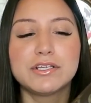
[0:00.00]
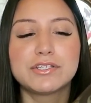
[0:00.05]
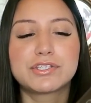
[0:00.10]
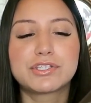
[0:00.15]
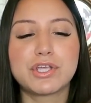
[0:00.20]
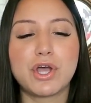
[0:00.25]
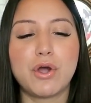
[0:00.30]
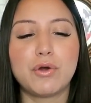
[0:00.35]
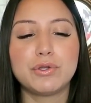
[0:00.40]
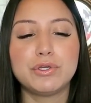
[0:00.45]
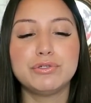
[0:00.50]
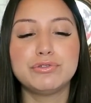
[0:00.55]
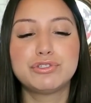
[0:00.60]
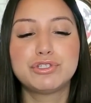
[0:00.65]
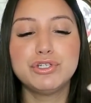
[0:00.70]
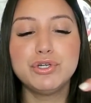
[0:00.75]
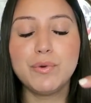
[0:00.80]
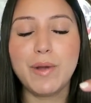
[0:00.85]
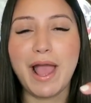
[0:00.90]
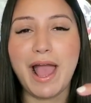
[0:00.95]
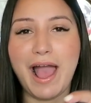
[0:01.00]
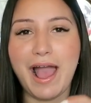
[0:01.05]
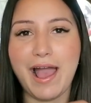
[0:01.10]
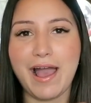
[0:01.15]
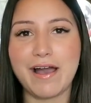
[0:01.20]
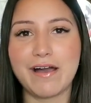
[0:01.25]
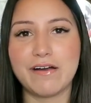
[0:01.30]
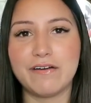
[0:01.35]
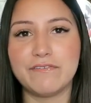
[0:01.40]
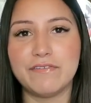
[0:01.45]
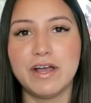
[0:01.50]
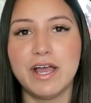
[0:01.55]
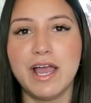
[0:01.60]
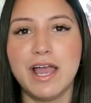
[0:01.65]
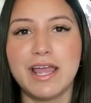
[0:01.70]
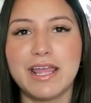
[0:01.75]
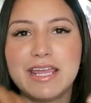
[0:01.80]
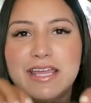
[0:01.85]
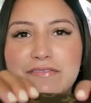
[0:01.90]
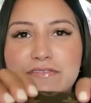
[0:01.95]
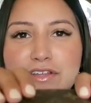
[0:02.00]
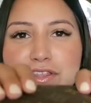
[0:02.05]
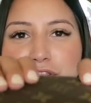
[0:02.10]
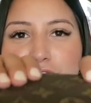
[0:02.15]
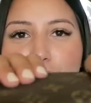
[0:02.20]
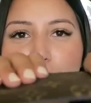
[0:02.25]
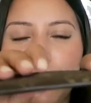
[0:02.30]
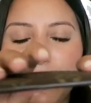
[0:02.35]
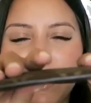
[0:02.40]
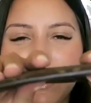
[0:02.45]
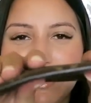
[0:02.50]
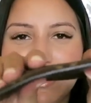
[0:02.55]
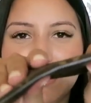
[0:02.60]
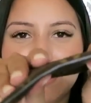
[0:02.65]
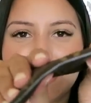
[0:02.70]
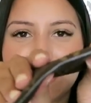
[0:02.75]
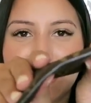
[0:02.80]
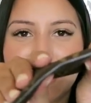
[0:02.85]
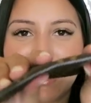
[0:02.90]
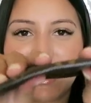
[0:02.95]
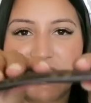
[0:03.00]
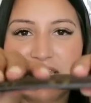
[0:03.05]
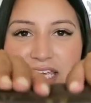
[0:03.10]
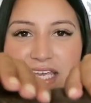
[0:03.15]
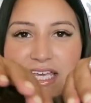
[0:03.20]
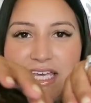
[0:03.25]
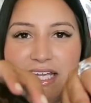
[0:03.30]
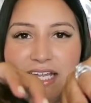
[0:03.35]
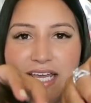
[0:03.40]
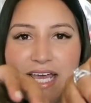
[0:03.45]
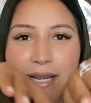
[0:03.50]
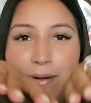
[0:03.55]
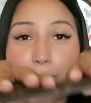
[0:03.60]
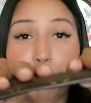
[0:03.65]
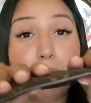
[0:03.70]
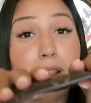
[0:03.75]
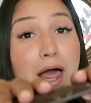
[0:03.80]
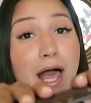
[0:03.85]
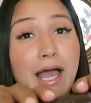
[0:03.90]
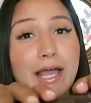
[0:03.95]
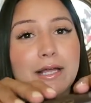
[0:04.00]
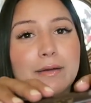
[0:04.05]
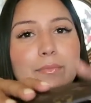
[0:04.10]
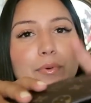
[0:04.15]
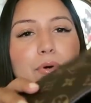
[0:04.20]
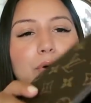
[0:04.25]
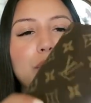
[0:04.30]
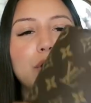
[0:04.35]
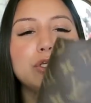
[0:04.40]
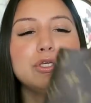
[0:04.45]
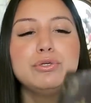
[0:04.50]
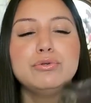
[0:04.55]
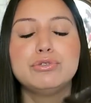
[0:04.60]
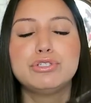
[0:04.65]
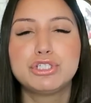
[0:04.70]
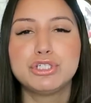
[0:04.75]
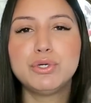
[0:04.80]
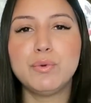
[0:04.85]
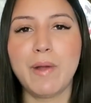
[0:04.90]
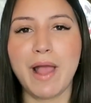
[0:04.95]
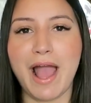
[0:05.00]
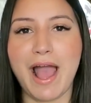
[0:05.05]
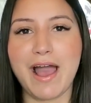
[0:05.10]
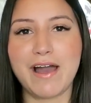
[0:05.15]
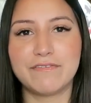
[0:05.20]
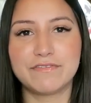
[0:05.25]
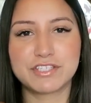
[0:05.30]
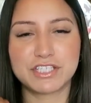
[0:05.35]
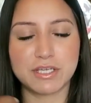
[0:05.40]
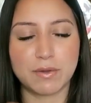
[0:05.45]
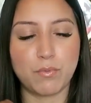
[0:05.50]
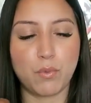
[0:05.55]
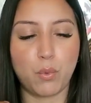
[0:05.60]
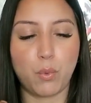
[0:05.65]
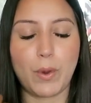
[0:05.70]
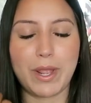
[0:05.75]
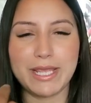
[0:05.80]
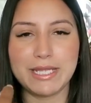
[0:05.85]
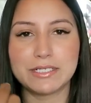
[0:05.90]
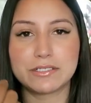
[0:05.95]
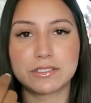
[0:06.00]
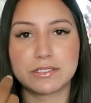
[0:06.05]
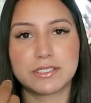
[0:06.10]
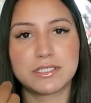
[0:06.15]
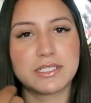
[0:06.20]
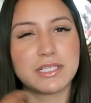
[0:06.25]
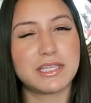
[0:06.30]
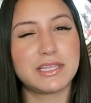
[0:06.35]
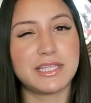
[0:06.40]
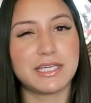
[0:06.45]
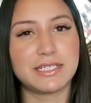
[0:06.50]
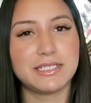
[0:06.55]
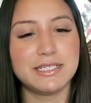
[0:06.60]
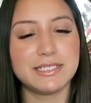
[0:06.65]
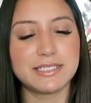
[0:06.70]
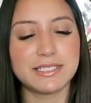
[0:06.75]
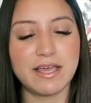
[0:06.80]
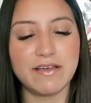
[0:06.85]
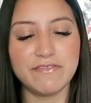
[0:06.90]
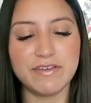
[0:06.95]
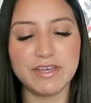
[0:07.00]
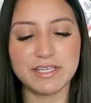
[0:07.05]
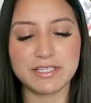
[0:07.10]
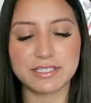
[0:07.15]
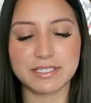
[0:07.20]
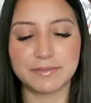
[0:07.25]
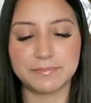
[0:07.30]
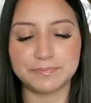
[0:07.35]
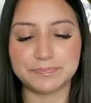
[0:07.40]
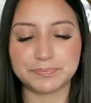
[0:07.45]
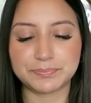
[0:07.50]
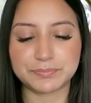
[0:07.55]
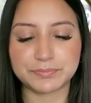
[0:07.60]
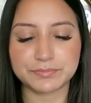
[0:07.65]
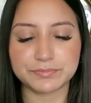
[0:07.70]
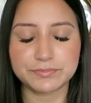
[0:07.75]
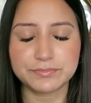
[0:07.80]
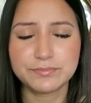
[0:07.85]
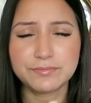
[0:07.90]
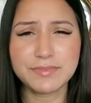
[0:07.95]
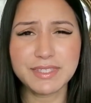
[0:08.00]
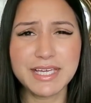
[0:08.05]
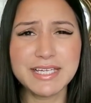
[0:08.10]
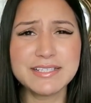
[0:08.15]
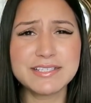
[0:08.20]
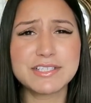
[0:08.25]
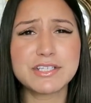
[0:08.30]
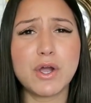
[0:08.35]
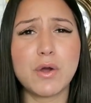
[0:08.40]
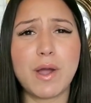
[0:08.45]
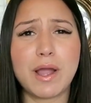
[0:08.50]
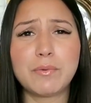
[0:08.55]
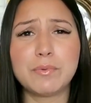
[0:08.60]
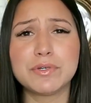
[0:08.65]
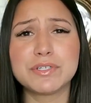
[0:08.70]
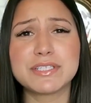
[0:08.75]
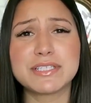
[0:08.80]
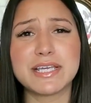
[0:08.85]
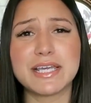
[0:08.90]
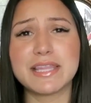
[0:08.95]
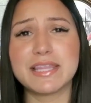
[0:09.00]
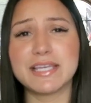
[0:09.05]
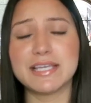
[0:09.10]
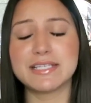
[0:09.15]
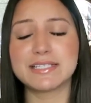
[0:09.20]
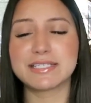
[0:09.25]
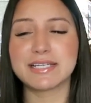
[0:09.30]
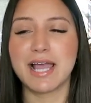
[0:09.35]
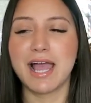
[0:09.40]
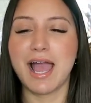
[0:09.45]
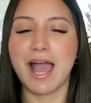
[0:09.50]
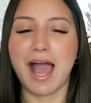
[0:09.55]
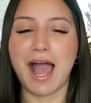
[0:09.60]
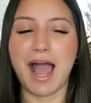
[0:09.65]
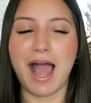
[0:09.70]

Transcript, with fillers: So you do have, even though it is thin and pliable, you do have some weight to the thickness of it. And so I will say this,